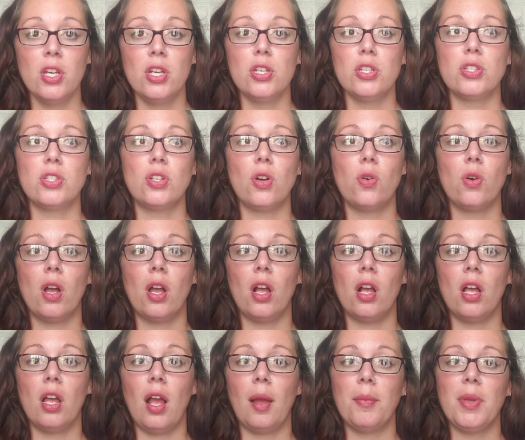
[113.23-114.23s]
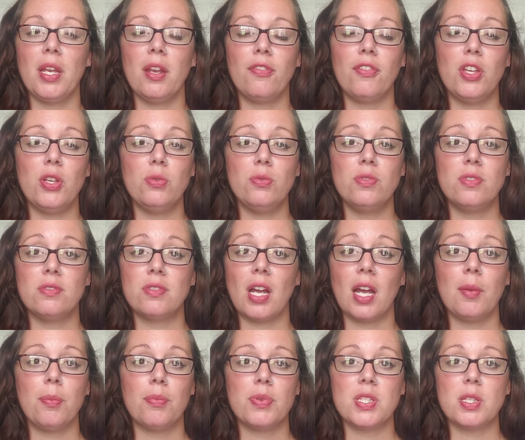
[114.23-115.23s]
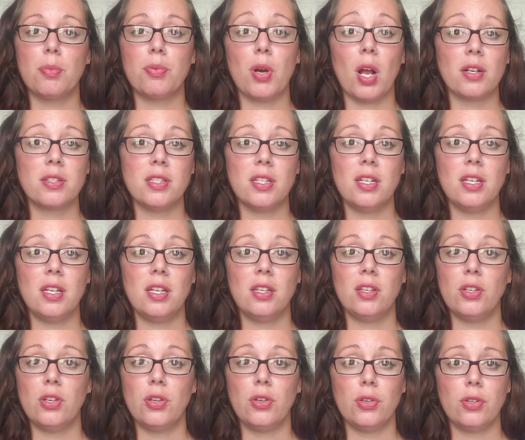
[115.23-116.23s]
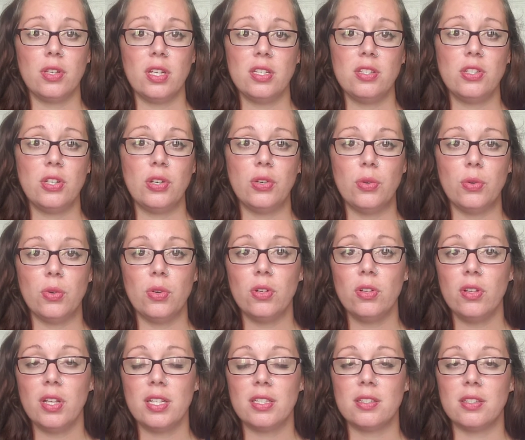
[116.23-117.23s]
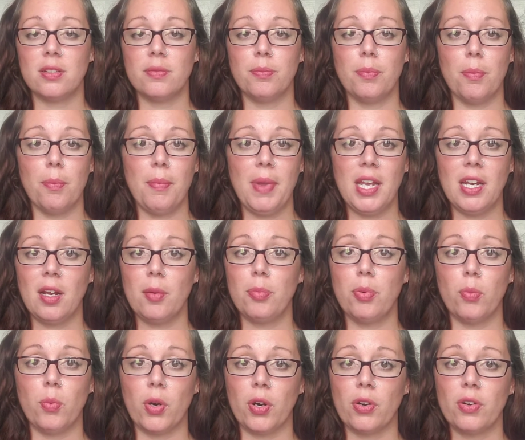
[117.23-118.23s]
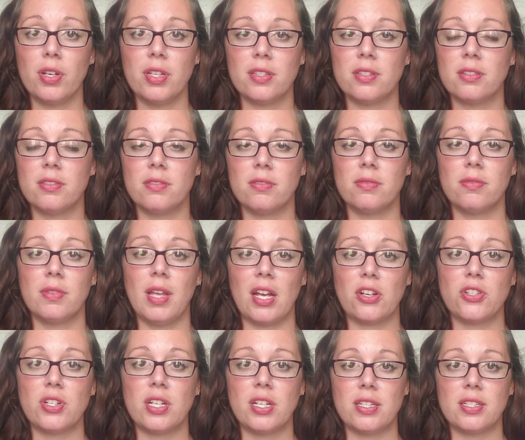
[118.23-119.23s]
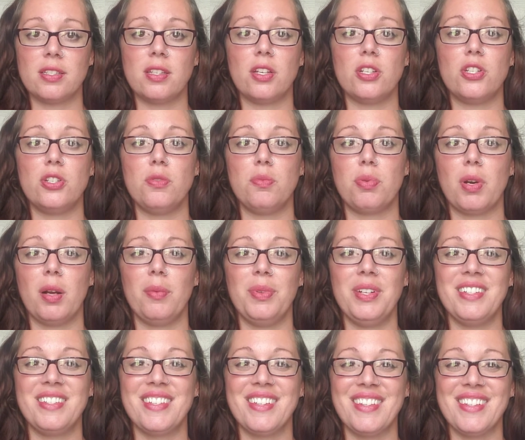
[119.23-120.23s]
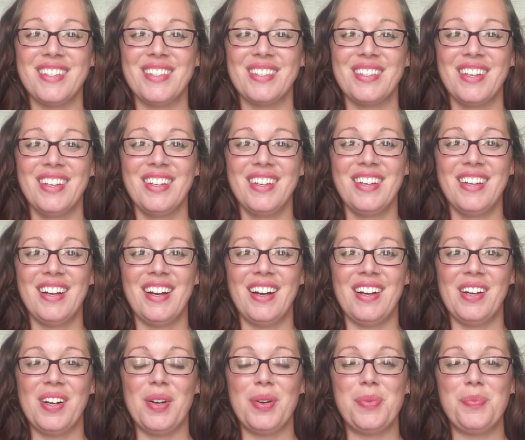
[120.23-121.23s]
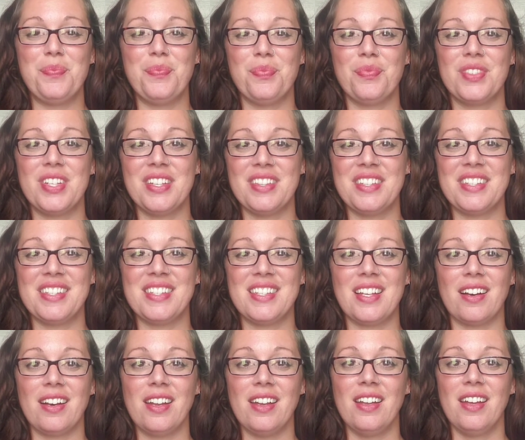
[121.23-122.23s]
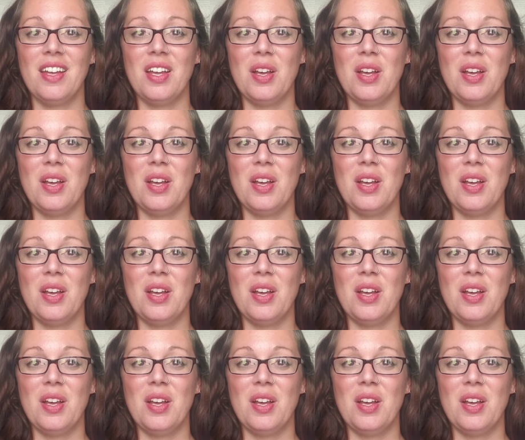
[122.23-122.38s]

So, if you type Ciprofloxacin into Google, it's a made-up word. It's actually going to send you probably to this study.